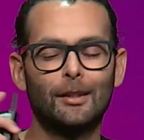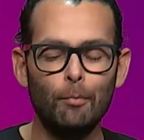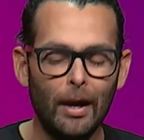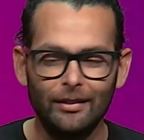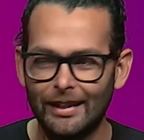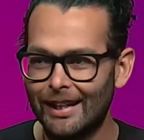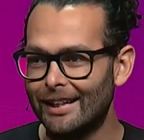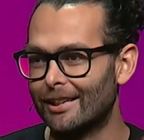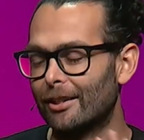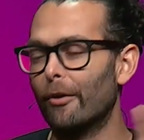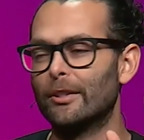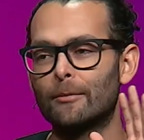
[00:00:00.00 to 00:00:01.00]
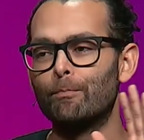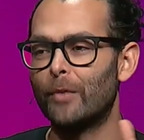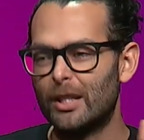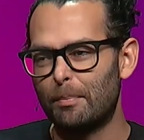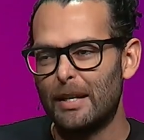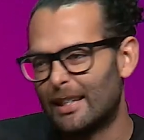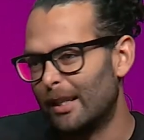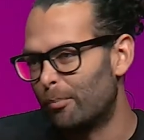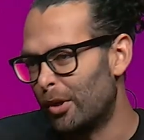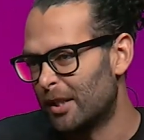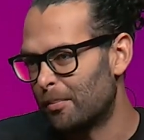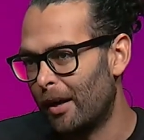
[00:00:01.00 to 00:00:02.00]
the main thing you need to know is it's basically
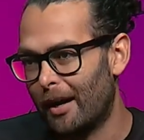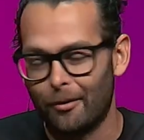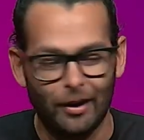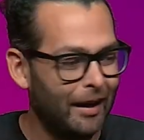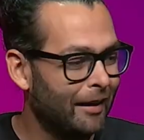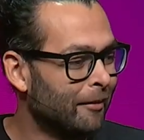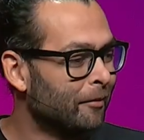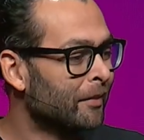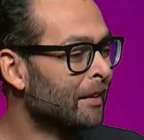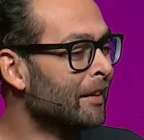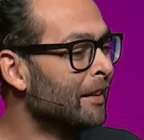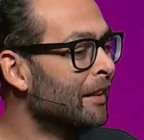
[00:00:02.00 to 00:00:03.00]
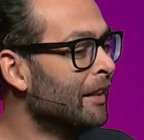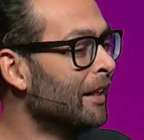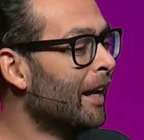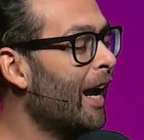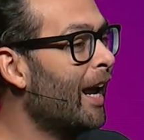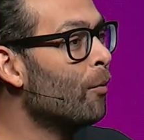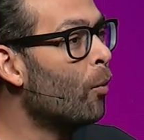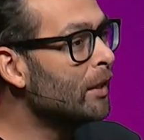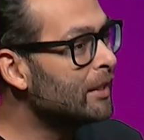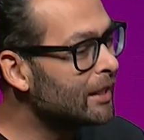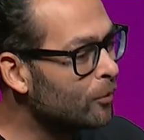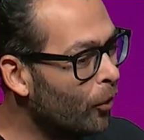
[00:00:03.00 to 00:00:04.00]
pretty smart, right? And
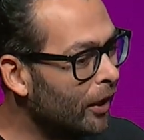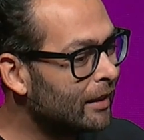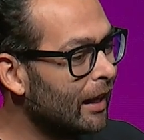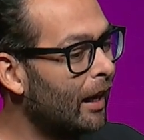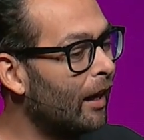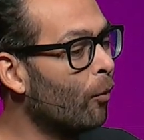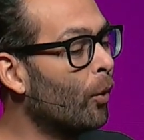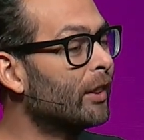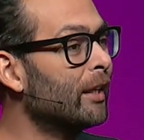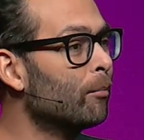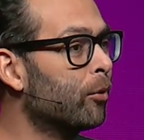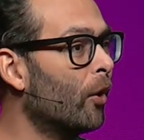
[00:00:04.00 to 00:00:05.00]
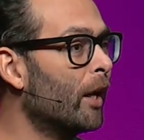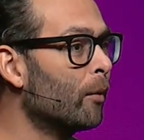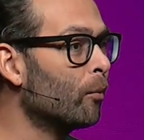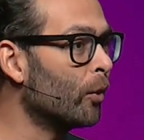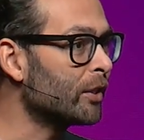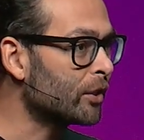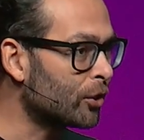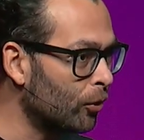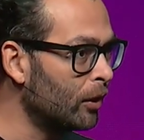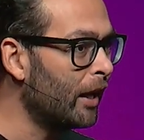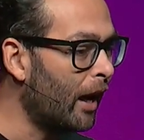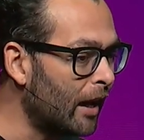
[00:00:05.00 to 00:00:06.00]
once it's worked out what the employee was
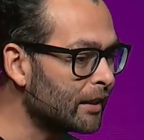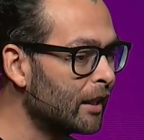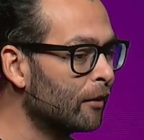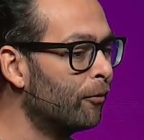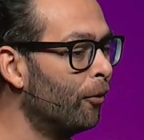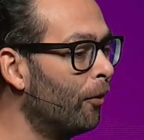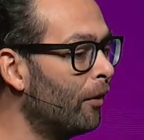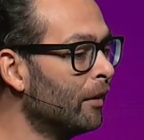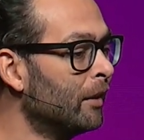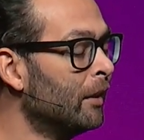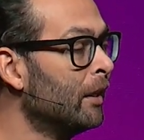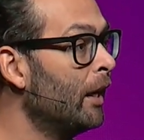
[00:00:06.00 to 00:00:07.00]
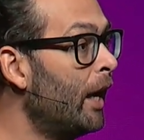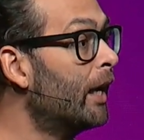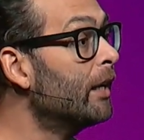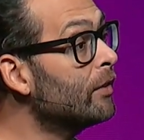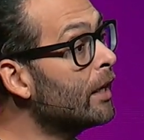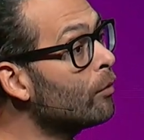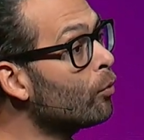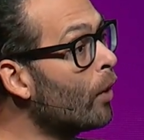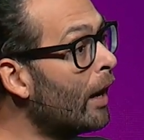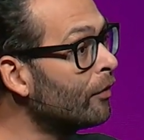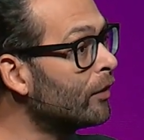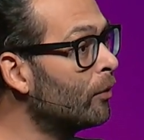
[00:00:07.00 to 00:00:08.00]
truly asking for, it can then
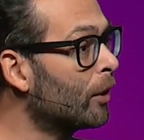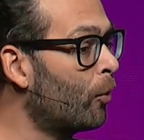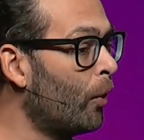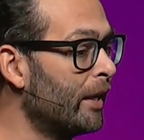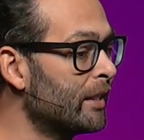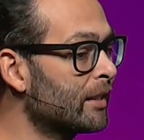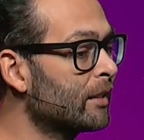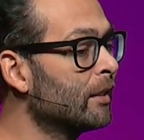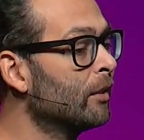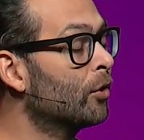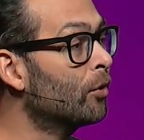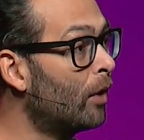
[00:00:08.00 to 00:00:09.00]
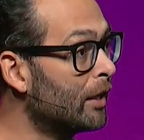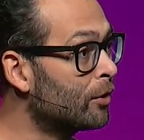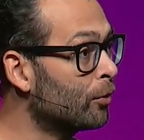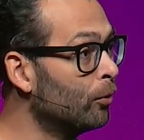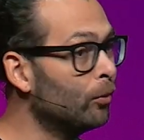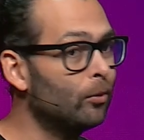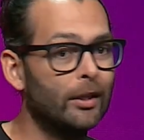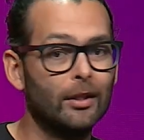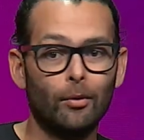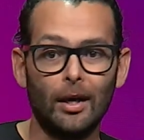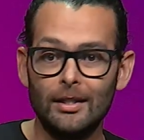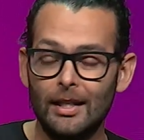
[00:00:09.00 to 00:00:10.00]
route the request to the right tool and the
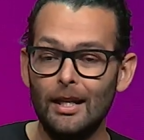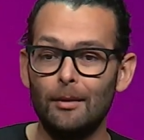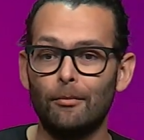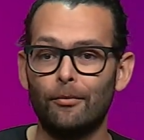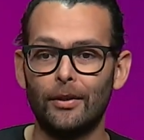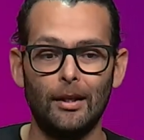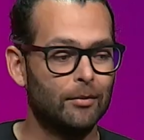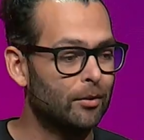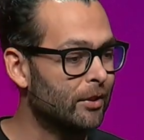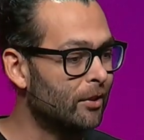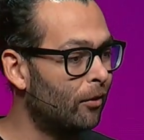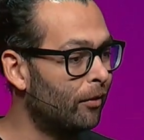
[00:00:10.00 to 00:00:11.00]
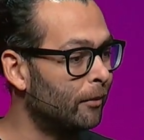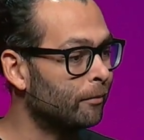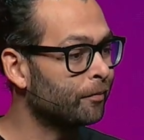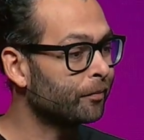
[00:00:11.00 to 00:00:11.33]
right team for them to resolve it.